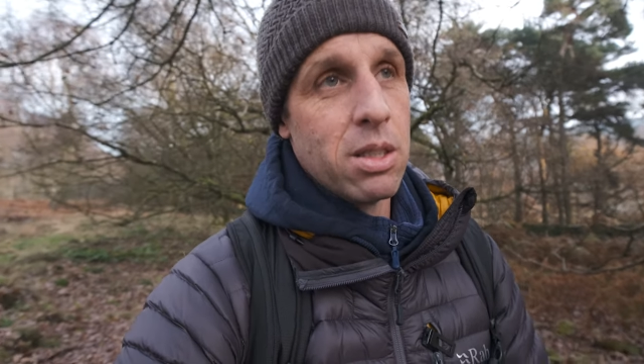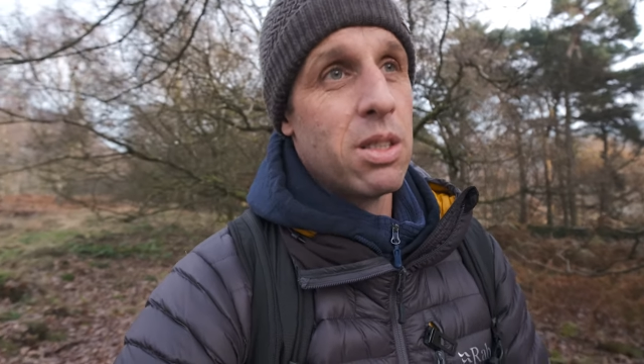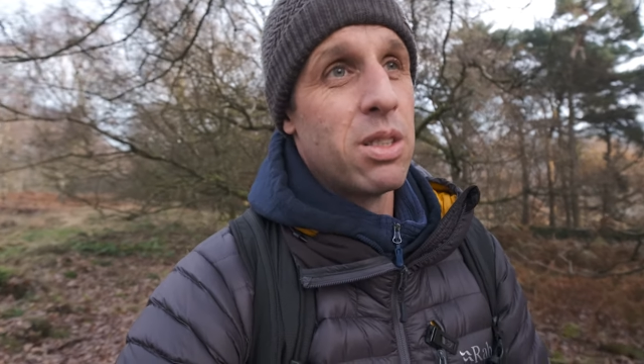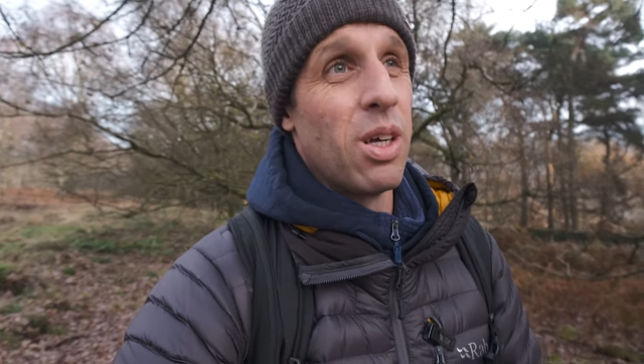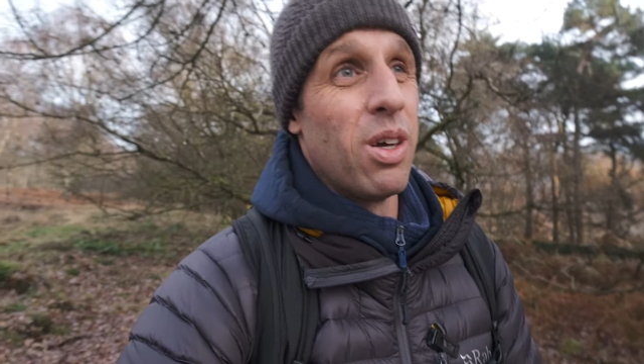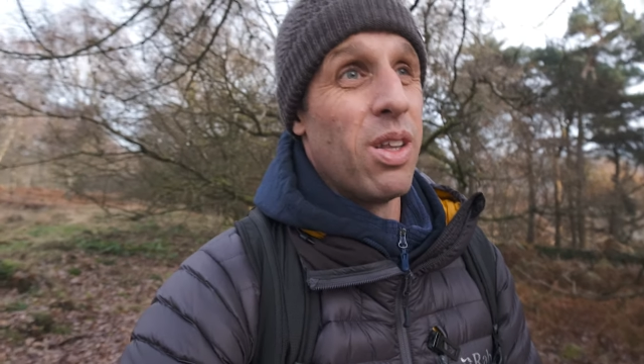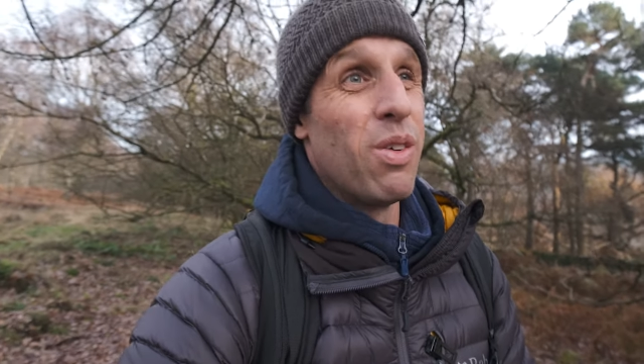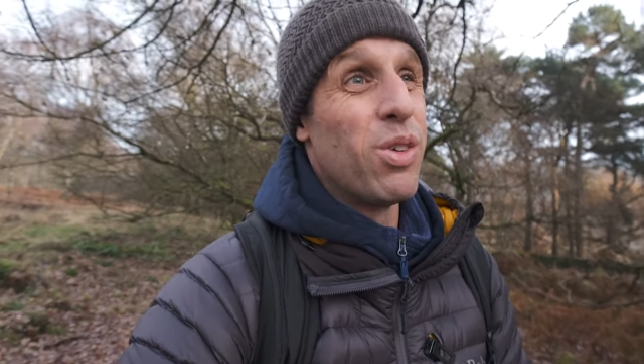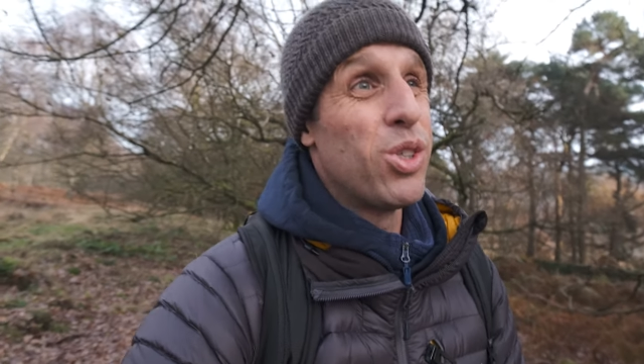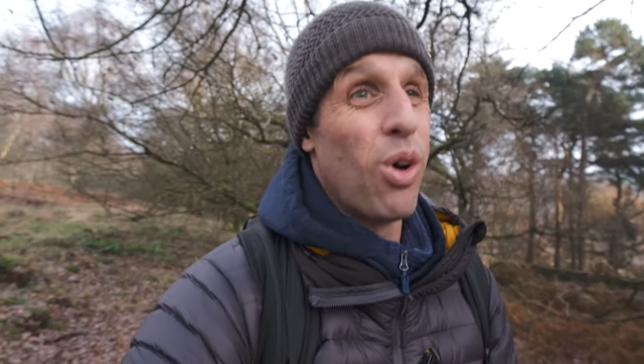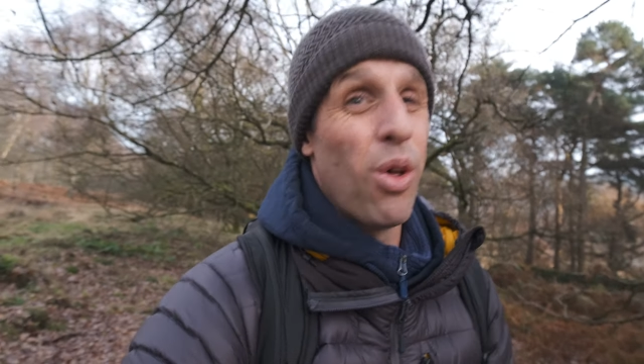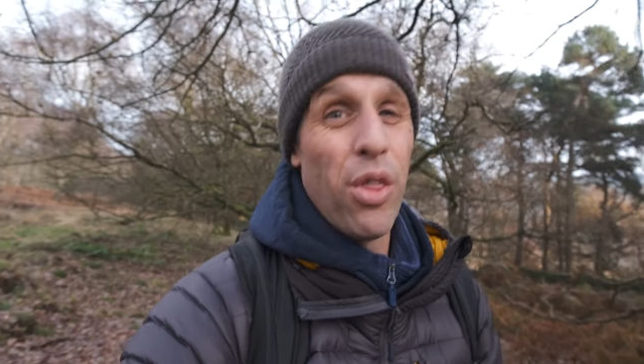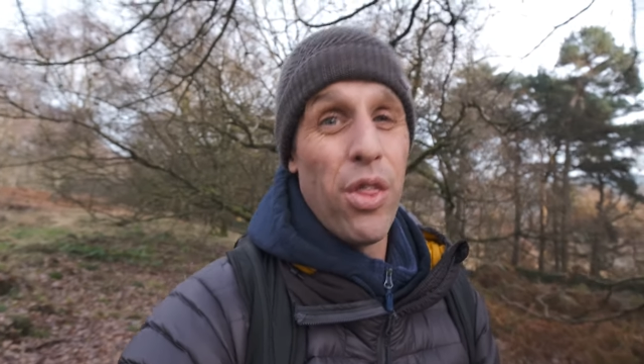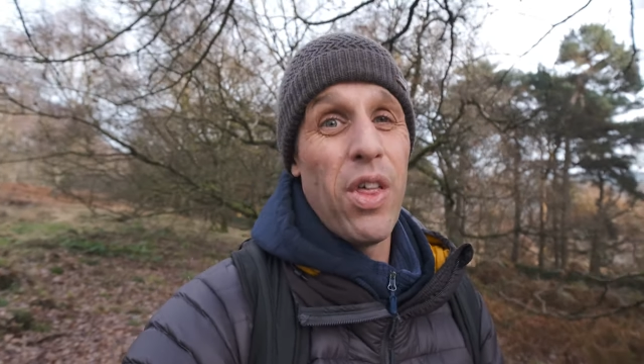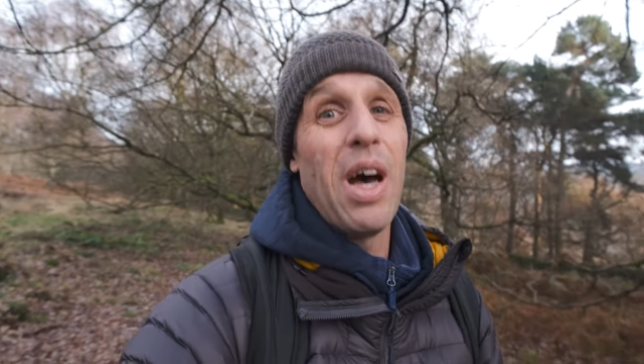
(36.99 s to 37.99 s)
so they've
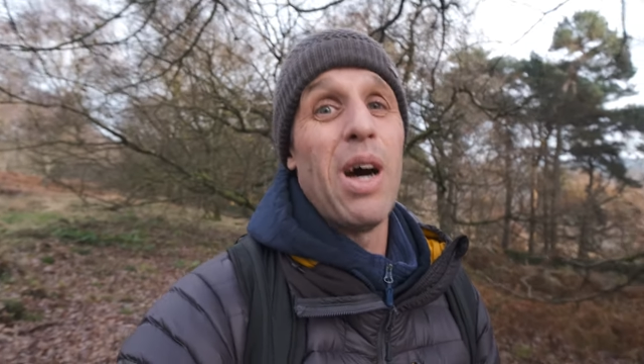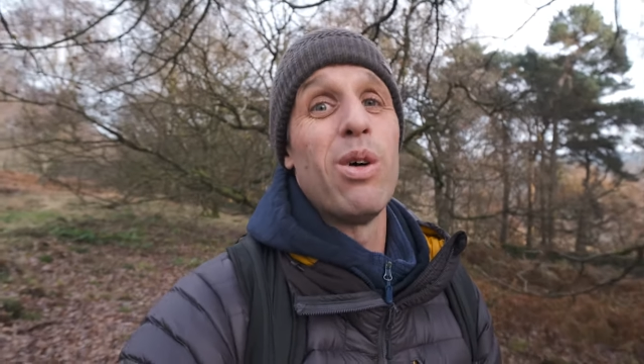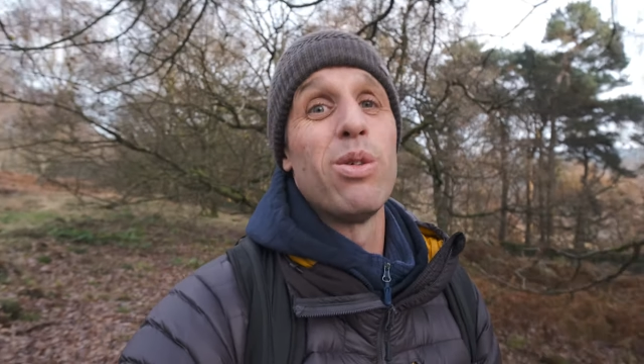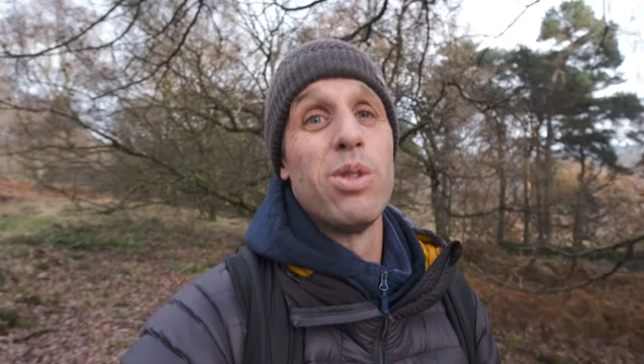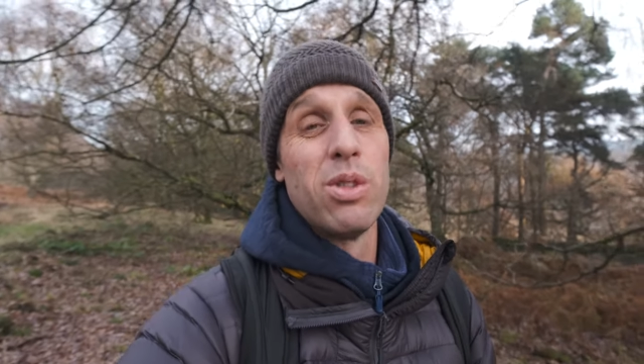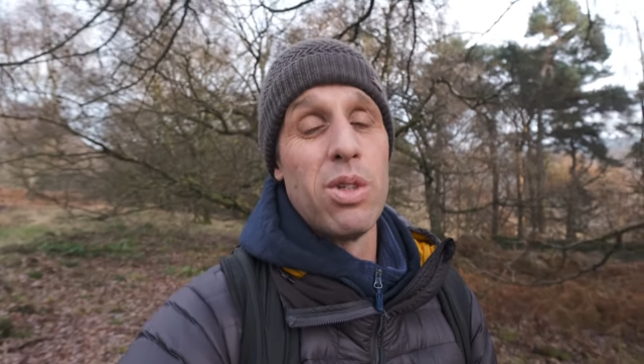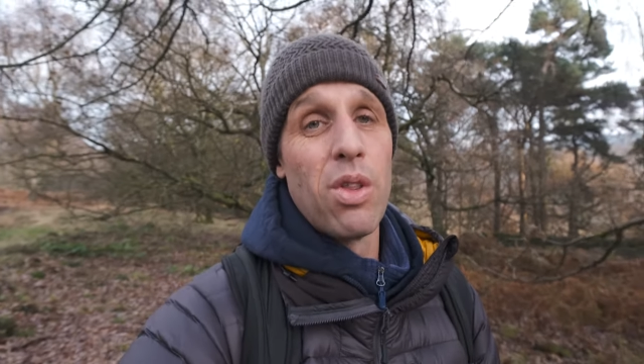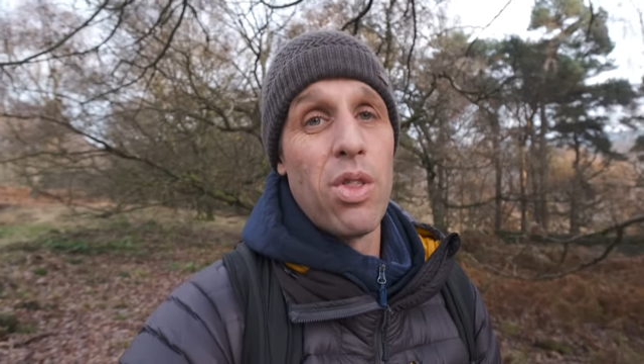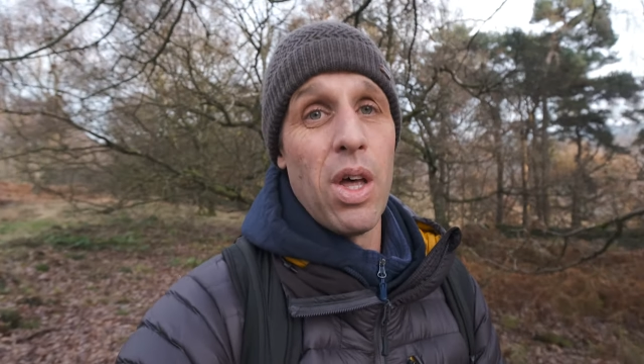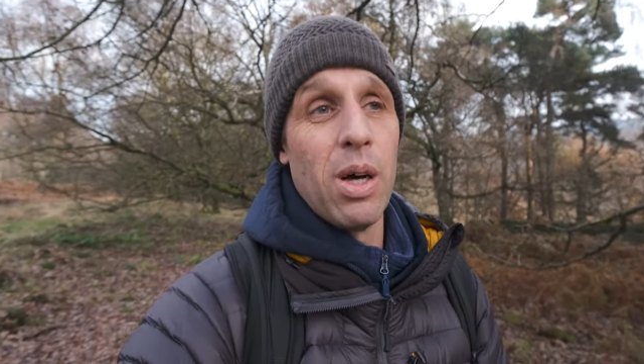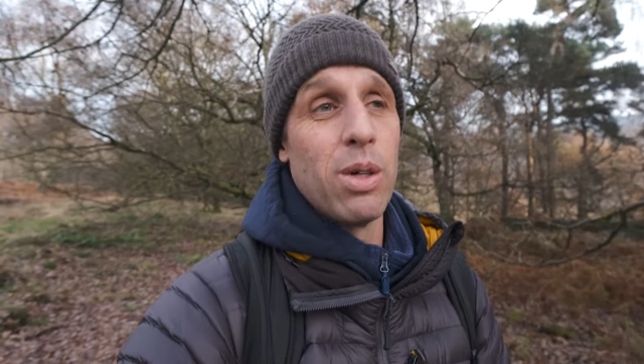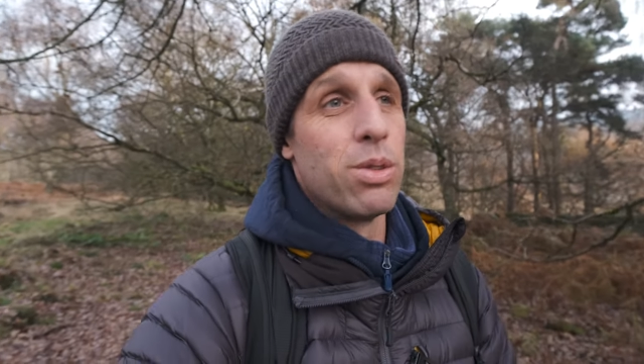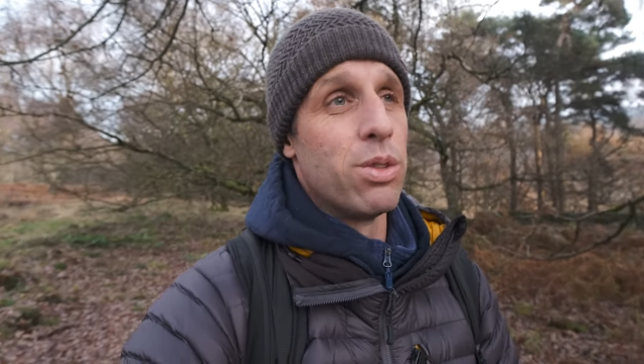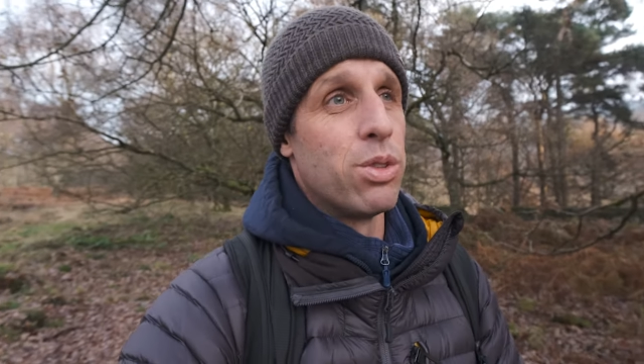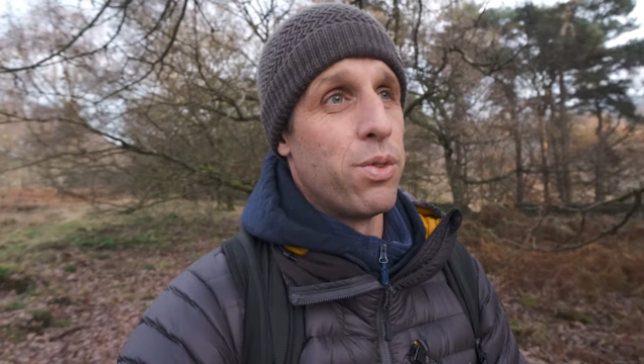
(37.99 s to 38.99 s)
shot thousands and
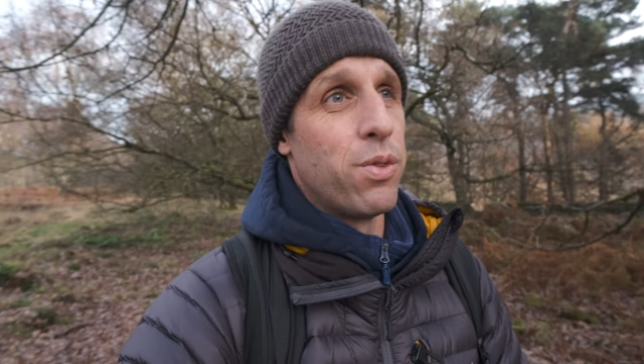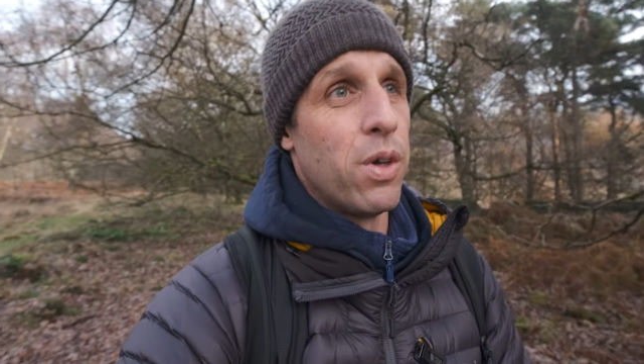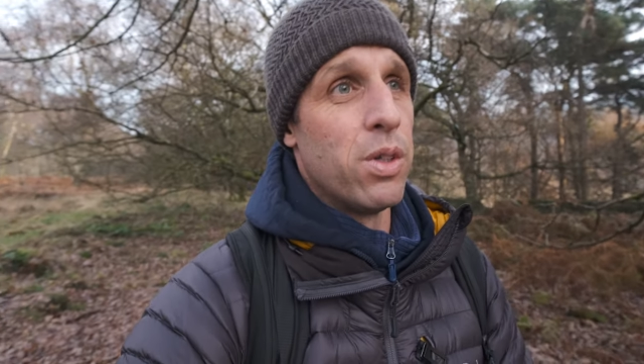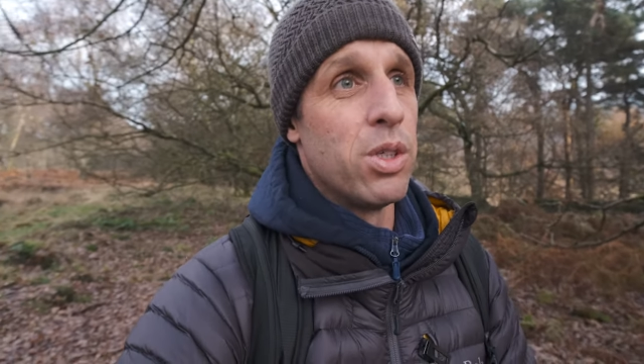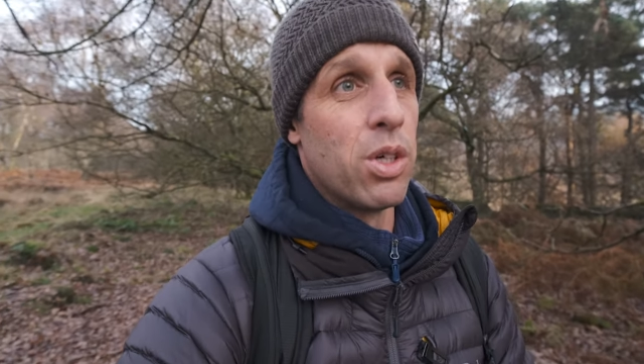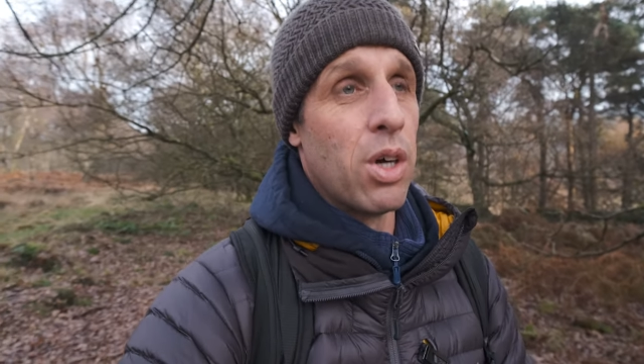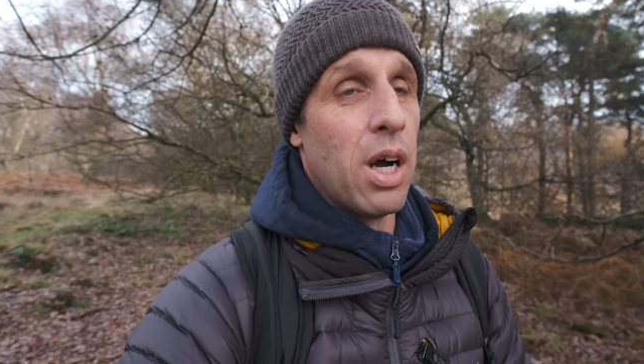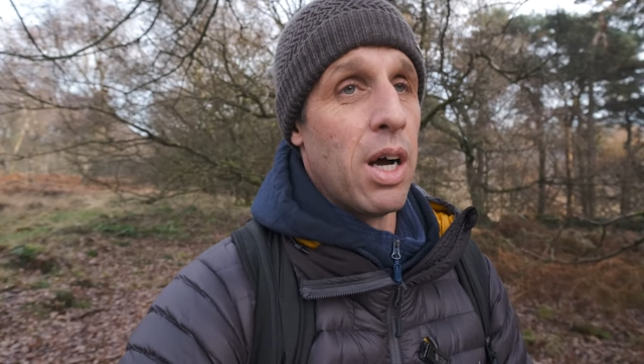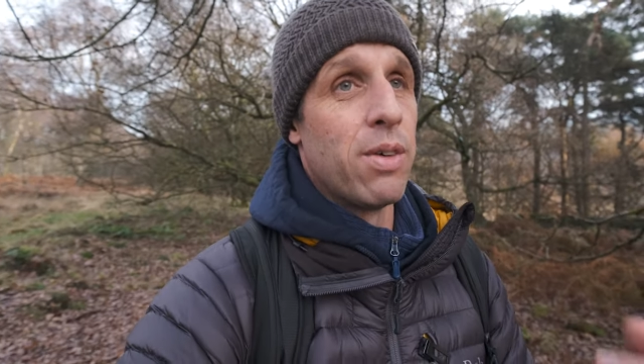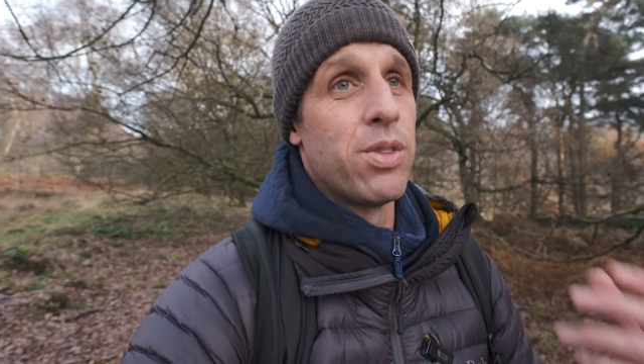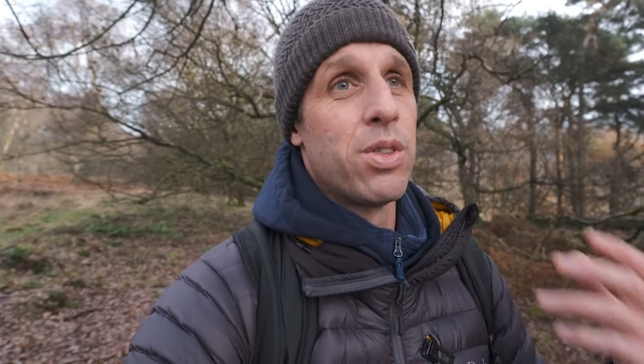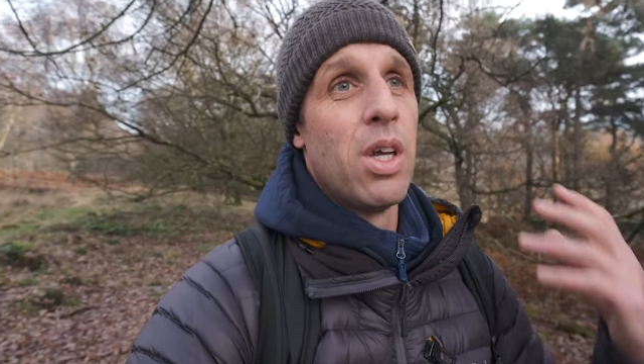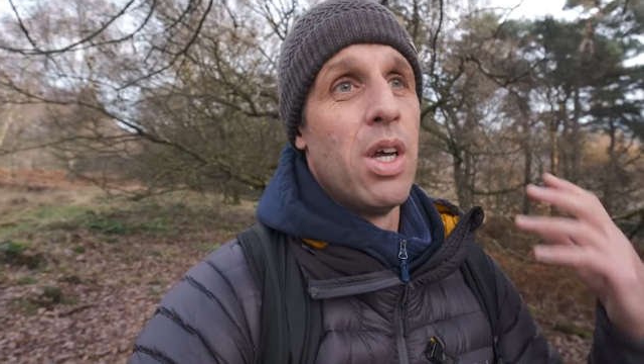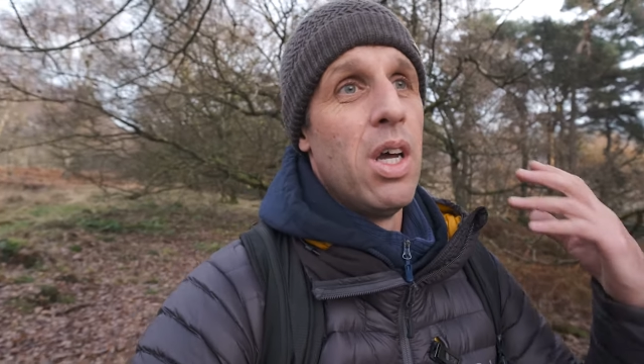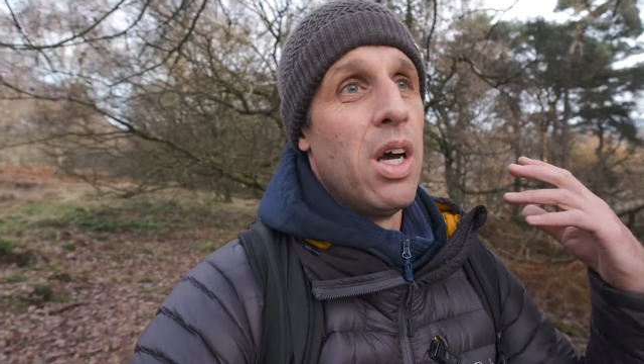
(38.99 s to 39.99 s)
thousands of
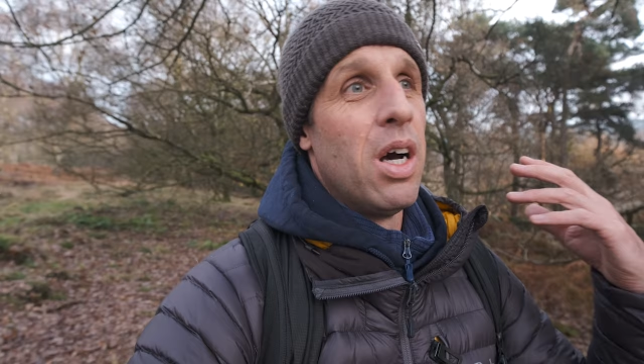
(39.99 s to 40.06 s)
photographs,